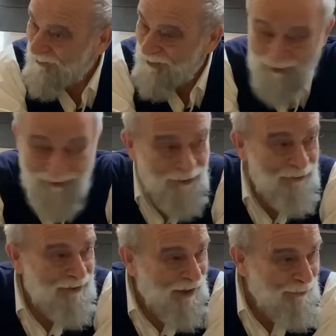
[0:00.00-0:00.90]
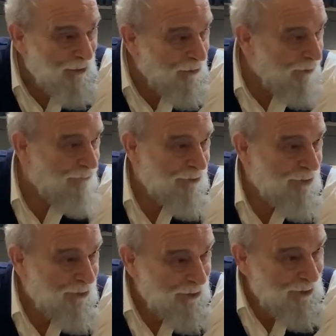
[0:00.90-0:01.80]
So don't tell me all for
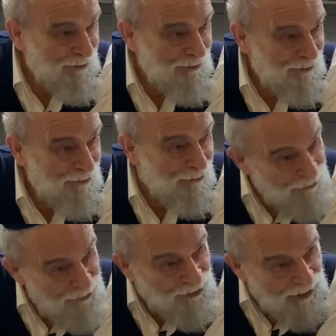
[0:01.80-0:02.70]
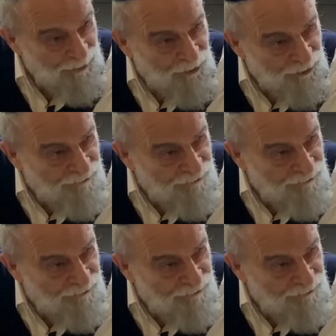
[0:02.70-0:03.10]
the good. Who's it going to be good